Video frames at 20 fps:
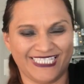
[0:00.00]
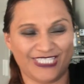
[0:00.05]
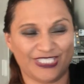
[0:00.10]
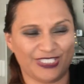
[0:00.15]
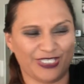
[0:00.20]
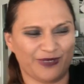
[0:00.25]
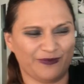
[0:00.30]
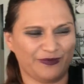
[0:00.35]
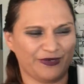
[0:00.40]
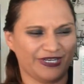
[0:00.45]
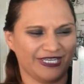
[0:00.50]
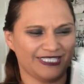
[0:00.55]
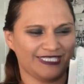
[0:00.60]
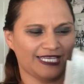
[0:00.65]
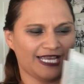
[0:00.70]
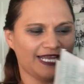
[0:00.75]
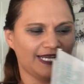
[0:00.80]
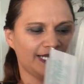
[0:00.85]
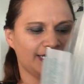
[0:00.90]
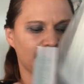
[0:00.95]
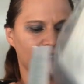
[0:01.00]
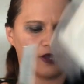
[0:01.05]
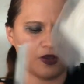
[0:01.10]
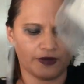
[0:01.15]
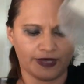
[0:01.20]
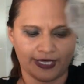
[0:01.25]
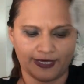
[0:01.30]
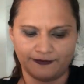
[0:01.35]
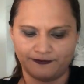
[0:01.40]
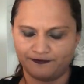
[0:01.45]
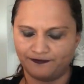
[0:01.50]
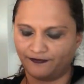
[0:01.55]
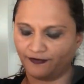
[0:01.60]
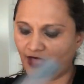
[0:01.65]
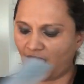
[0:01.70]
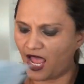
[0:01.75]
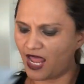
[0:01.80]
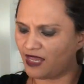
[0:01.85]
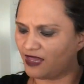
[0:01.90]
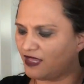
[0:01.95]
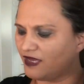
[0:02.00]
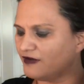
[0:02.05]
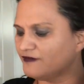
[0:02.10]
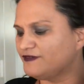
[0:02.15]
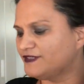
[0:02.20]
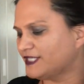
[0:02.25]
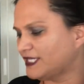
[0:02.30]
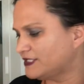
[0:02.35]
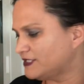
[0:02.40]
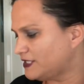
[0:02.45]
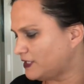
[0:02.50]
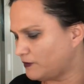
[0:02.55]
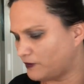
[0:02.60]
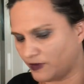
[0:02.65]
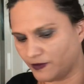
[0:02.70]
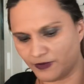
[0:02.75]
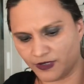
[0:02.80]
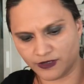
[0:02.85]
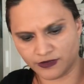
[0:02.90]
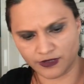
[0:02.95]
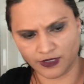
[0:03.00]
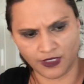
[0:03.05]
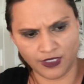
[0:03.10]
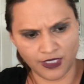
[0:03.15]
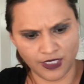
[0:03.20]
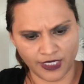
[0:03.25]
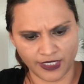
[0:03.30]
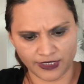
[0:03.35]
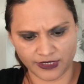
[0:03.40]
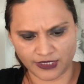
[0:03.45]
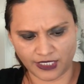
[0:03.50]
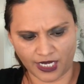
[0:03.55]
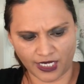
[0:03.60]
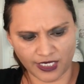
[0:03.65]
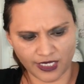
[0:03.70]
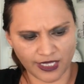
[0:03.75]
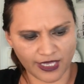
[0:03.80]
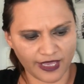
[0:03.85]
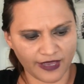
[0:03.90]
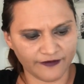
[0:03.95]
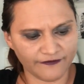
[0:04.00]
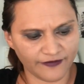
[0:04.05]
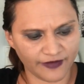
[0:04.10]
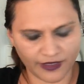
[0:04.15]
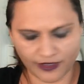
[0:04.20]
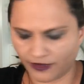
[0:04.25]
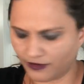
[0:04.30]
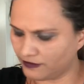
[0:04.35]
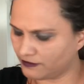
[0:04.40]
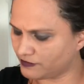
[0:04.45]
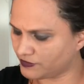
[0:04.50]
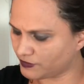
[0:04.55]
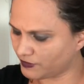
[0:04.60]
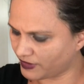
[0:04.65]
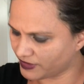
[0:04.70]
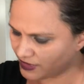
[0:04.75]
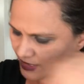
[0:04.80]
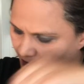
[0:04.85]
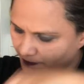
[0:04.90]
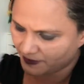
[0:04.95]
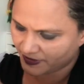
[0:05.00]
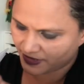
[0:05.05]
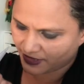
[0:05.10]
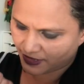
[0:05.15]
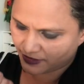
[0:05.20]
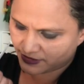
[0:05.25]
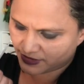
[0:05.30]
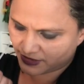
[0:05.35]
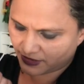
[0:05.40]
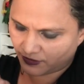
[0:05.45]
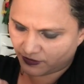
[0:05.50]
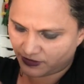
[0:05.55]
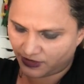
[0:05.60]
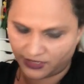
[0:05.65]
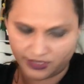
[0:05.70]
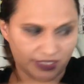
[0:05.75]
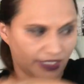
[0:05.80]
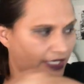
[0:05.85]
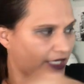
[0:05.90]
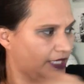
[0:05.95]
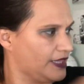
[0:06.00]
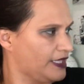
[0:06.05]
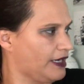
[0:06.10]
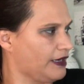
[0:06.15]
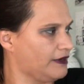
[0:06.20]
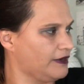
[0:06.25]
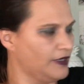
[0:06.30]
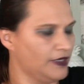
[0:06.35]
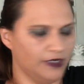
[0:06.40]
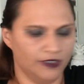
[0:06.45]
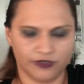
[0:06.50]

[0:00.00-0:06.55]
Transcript: Super excited. Okay. I love Scentsy warmers. It's kind of heavy, so I think, but that's the only thing in there.